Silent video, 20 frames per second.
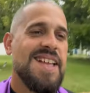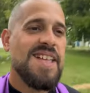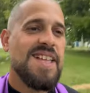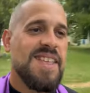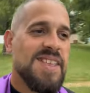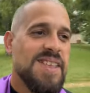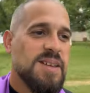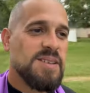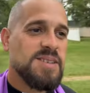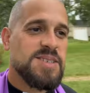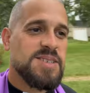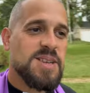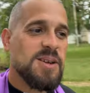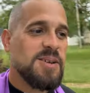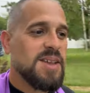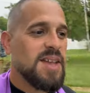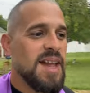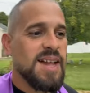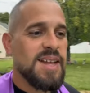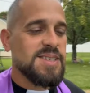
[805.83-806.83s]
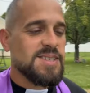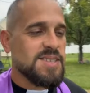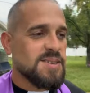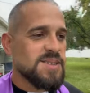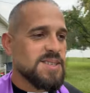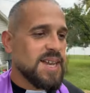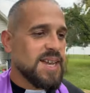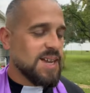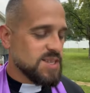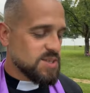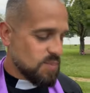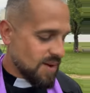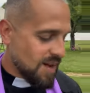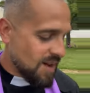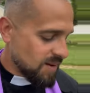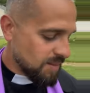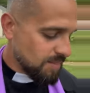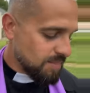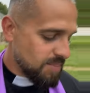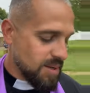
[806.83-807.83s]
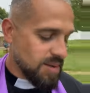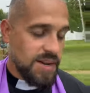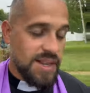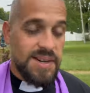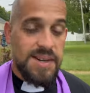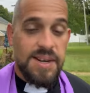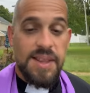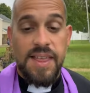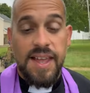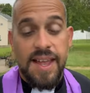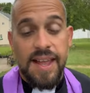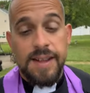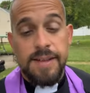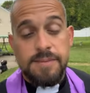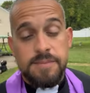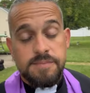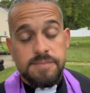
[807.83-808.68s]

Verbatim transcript: Yeah, so yeah, it's going to take us a while to build into that.